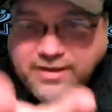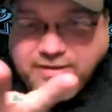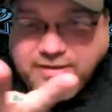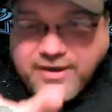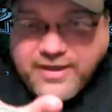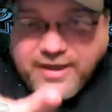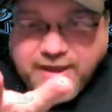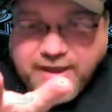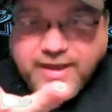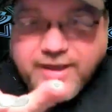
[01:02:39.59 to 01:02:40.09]
in
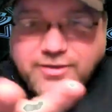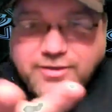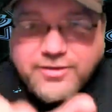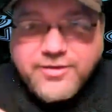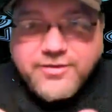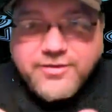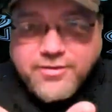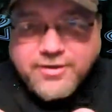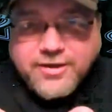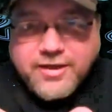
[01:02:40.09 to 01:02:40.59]
your hand.
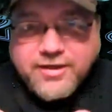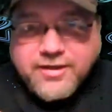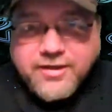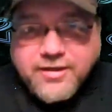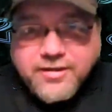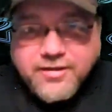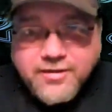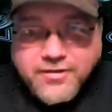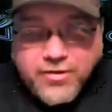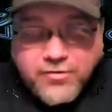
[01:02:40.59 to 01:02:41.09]
Look at.
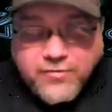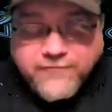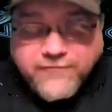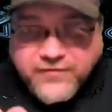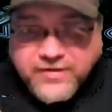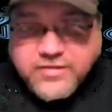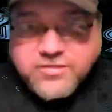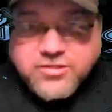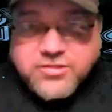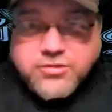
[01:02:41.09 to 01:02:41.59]
Oh,
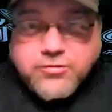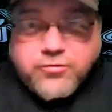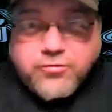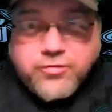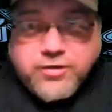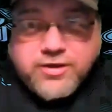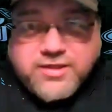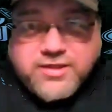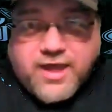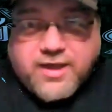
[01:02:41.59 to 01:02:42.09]
Vince threw
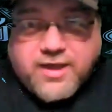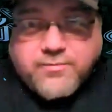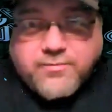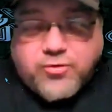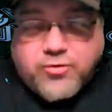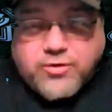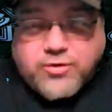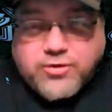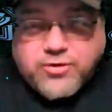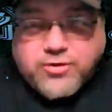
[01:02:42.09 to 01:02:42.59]
you ten
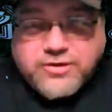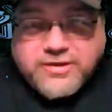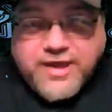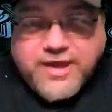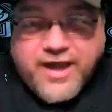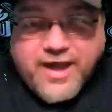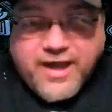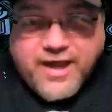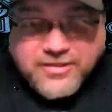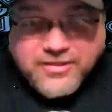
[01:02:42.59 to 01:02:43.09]
more good
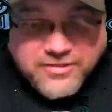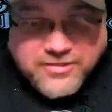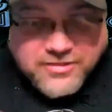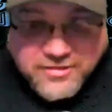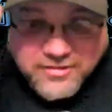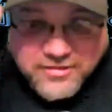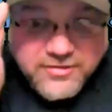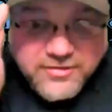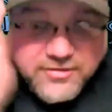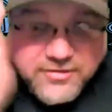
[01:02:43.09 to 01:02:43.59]
guys
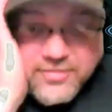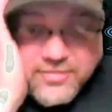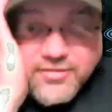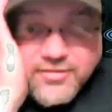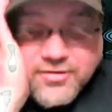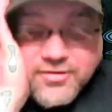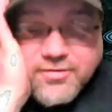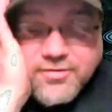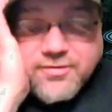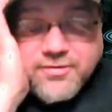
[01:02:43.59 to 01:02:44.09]

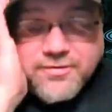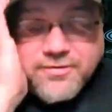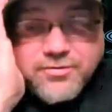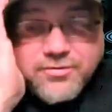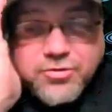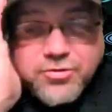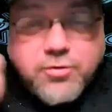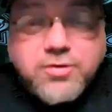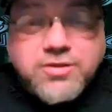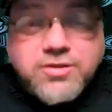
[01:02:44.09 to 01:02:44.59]

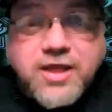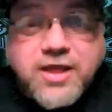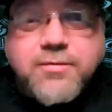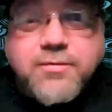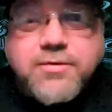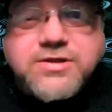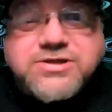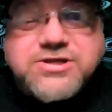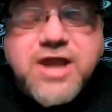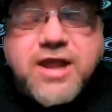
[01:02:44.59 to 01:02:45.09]
Look what they do
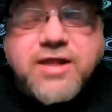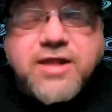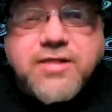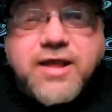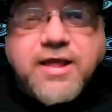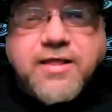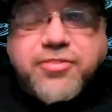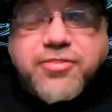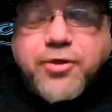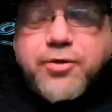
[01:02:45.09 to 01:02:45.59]
with Jay
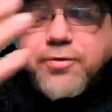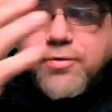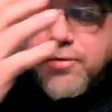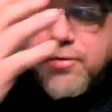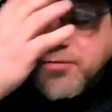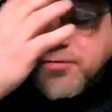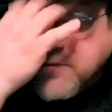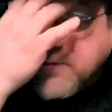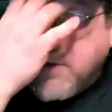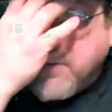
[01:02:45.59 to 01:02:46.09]
Lethal.
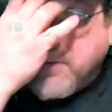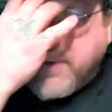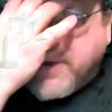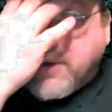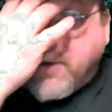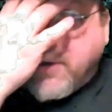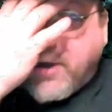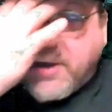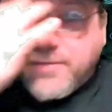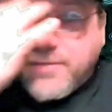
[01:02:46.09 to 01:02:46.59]
Oh my
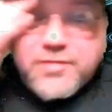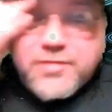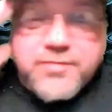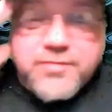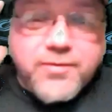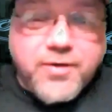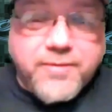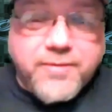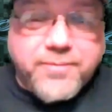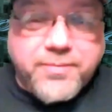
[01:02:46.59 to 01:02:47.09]
god, it makes me
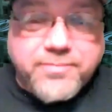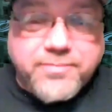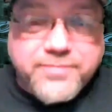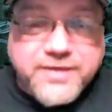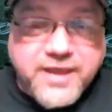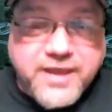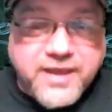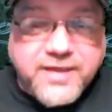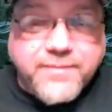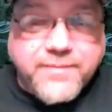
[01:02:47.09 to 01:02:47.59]
want to
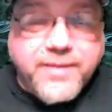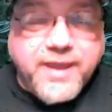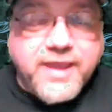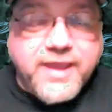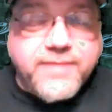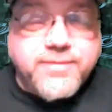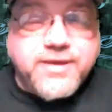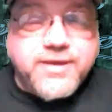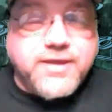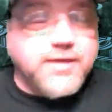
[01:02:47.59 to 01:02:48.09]
kick a
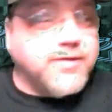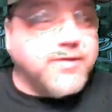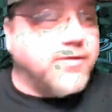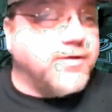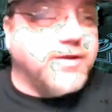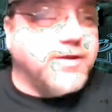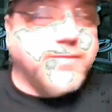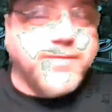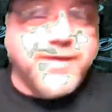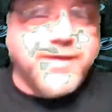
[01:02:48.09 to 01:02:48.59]
baby. You know
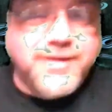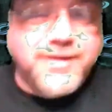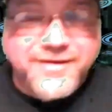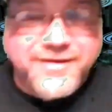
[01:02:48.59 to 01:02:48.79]
what I mean?